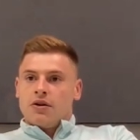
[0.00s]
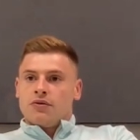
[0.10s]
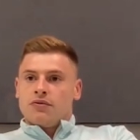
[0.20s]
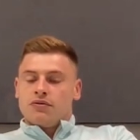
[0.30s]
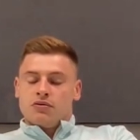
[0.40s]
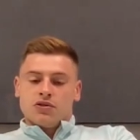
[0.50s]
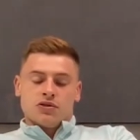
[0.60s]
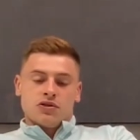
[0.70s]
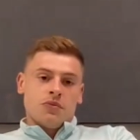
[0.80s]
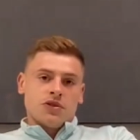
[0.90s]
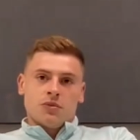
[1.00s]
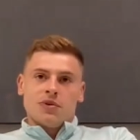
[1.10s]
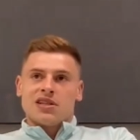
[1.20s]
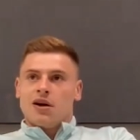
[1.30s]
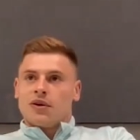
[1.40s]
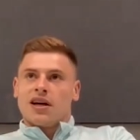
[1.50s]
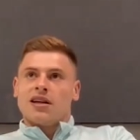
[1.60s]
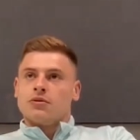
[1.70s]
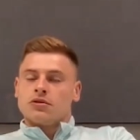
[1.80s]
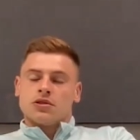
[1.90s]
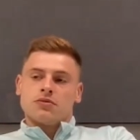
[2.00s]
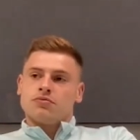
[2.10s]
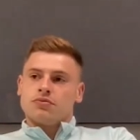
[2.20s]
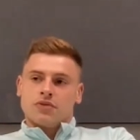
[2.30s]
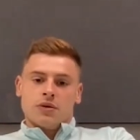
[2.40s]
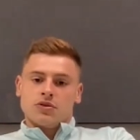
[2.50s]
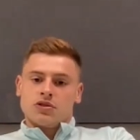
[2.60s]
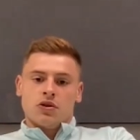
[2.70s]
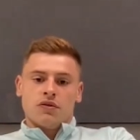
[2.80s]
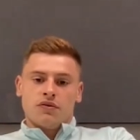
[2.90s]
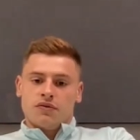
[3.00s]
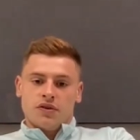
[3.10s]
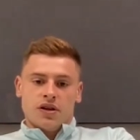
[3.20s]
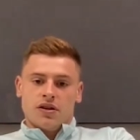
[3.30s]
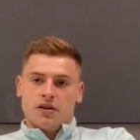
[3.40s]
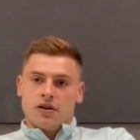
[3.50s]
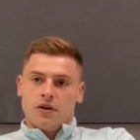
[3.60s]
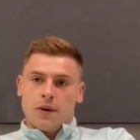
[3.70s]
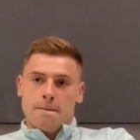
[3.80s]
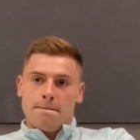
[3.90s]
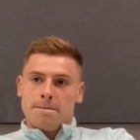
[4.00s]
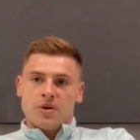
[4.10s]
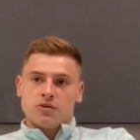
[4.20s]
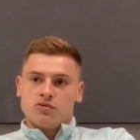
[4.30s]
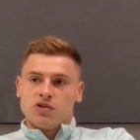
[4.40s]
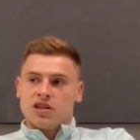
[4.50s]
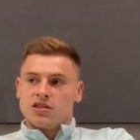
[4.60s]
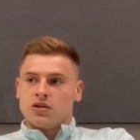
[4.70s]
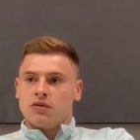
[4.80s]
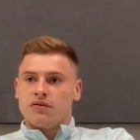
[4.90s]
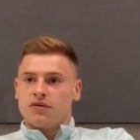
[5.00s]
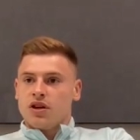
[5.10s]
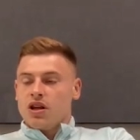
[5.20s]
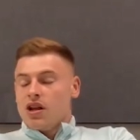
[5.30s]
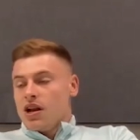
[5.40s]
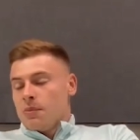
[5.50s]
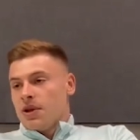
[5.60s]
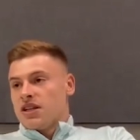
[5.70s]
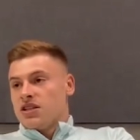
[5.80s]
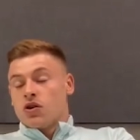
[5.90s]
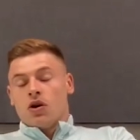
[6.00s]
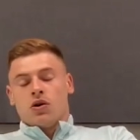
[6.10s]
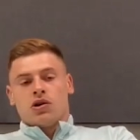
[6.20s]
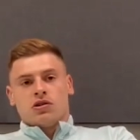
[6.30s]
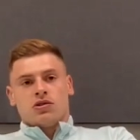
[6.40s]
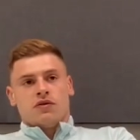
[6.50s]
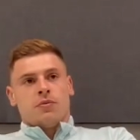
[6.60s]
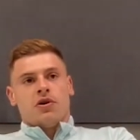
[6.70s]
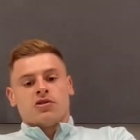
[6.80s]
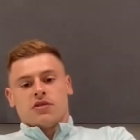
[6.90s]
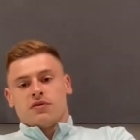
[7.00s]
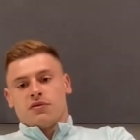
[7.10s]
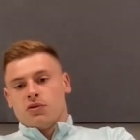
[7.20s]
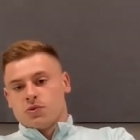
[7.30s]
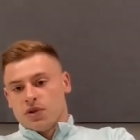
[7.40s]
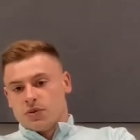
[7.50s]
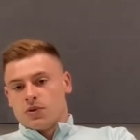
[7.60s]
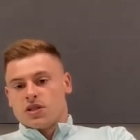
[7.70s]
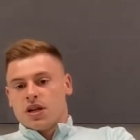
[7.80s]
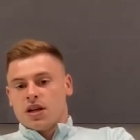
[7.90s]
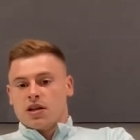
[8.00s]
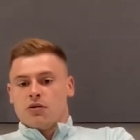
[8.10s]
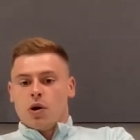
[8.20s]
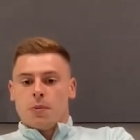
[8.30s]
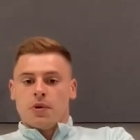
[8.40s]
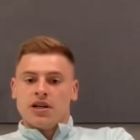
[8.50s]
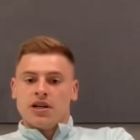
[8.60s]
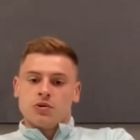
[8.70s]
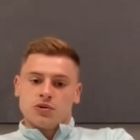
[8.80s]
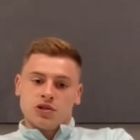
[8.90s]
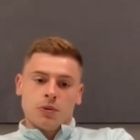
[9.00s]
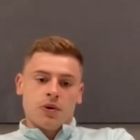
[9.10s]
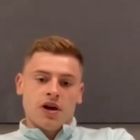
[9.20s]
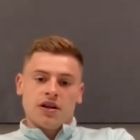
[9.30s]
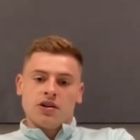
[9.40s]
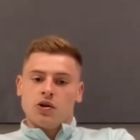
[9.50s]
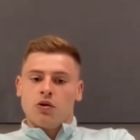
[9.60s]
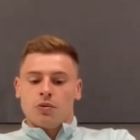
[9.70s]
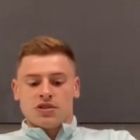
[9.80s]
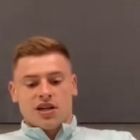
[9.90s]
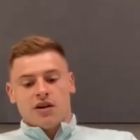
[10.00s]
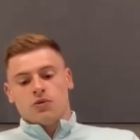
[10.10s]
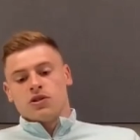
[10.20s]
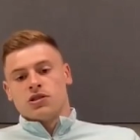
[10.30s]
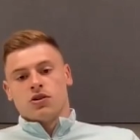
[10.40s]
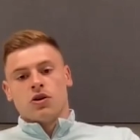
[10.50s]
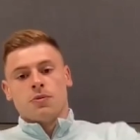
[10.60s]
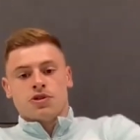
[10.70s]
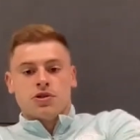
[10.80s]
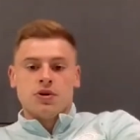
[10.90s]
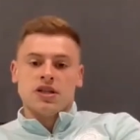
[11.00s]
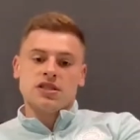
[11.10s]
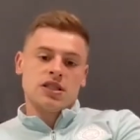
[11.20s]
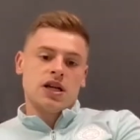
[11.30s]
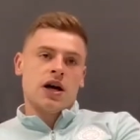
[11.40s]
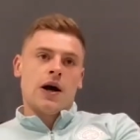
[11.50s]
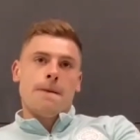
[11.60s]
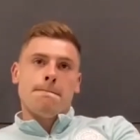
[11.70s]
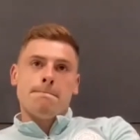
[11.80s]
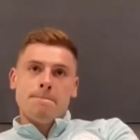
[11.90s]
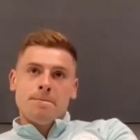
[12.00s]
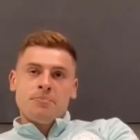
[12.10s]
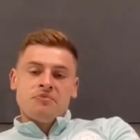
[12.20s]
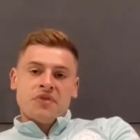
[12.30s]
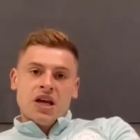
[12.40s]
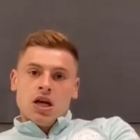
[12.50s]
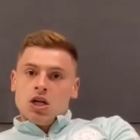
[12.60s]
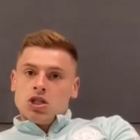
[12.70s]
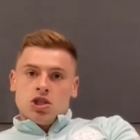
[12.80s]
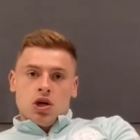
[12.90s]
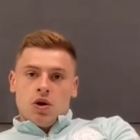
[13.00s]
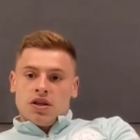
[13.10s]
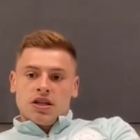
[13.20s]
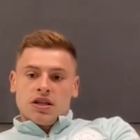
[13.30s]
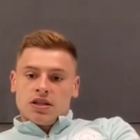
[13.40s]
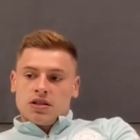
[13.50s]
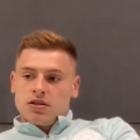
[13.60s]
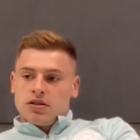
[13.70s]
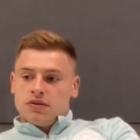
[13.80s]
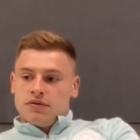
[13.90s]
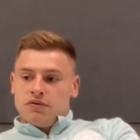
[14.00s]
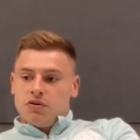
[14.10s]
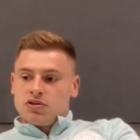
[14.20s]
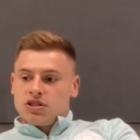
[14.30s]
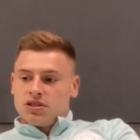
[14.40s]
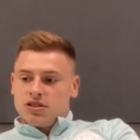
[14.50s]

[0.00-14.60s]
you know, for us to, to miss out again, it was it was tough. Um, it was really tough. But then you've got to look at sort of the positives for us. We we still had the Europa League. We were still playing in Europe. We still had all these good opportunities. Um, so I think for